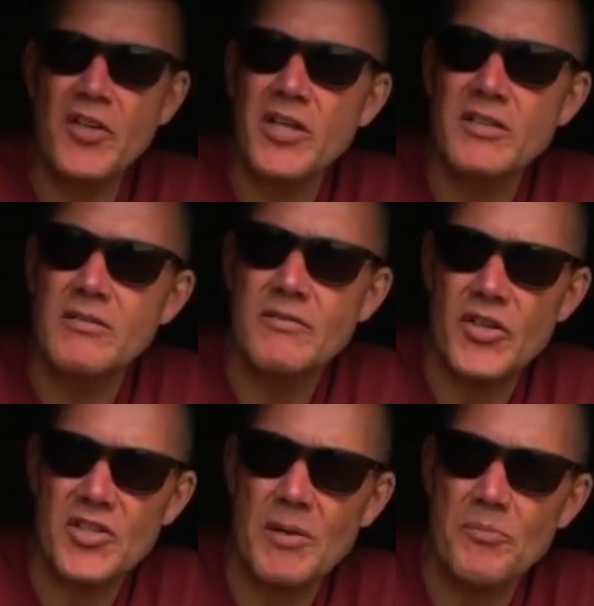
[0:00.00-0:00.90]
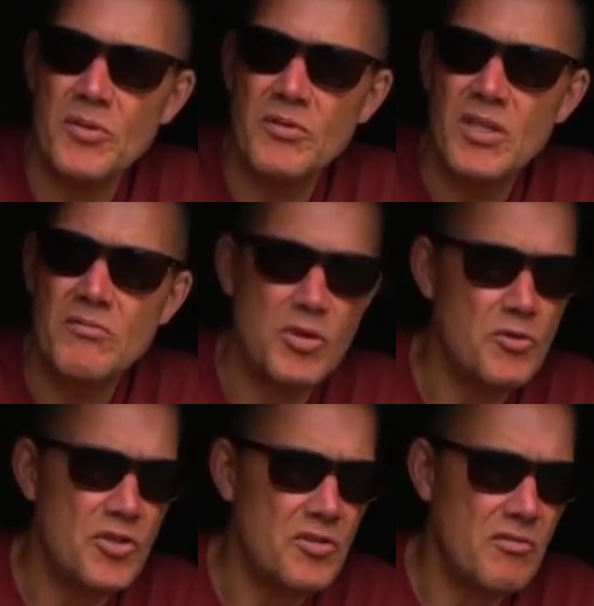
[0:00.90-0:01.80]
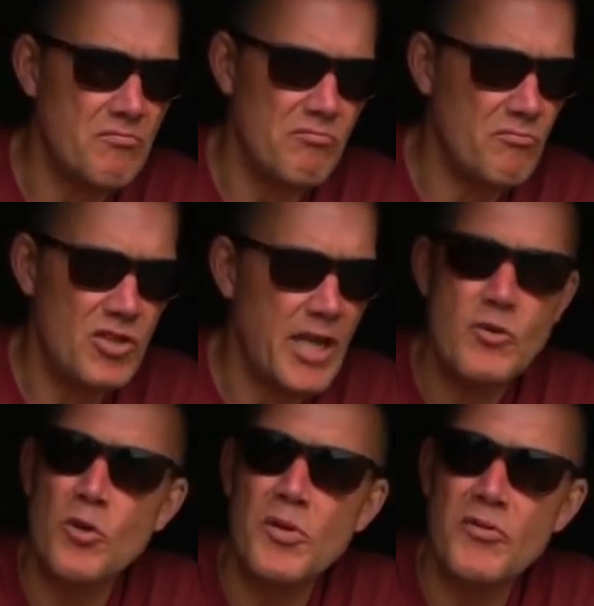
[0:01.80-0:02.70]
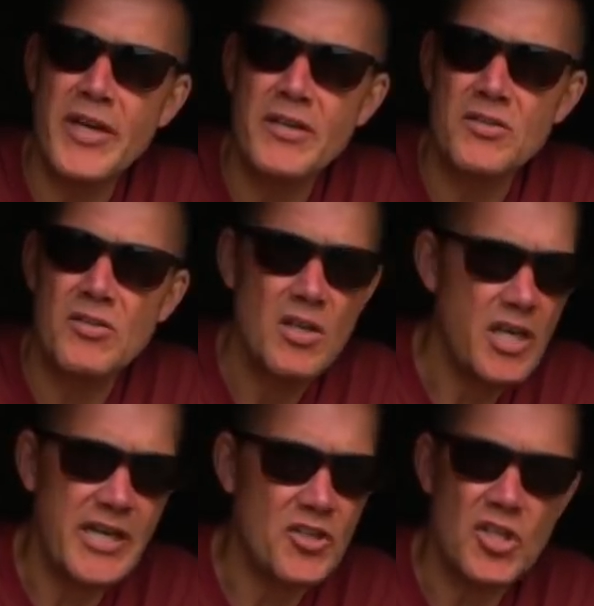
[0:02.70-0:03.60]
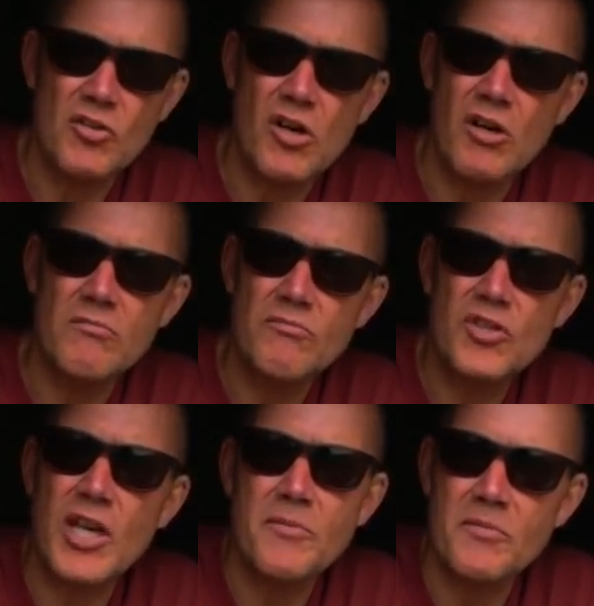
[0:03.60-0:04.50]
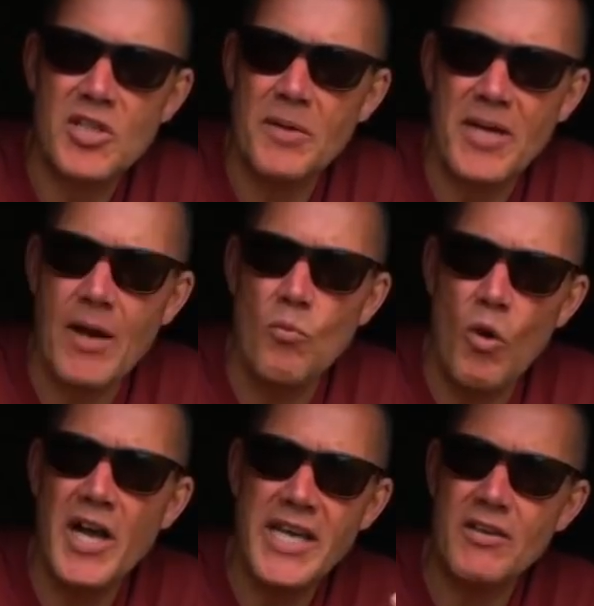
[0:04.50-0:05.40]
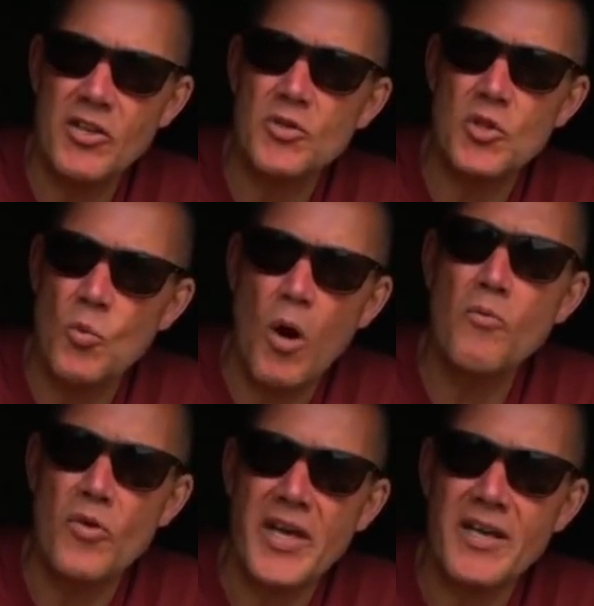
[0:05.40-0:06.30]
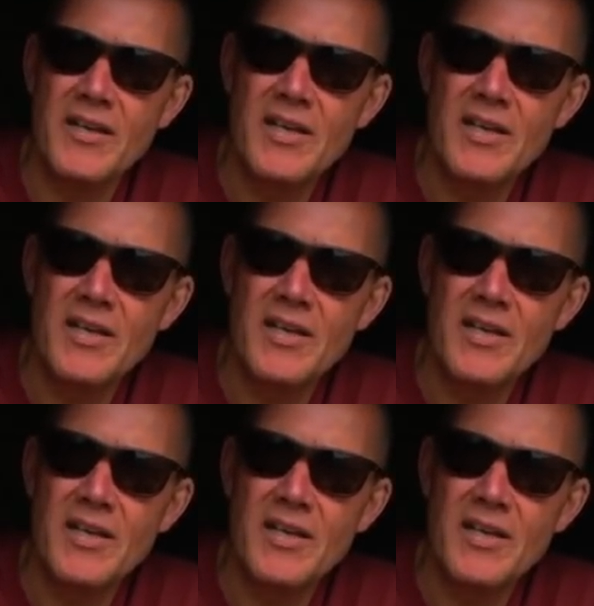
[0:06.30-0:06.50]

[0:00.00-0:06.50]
Lay, for example, uses same couple of rigs. Ian Chilcott, same again. Ian uses one rig.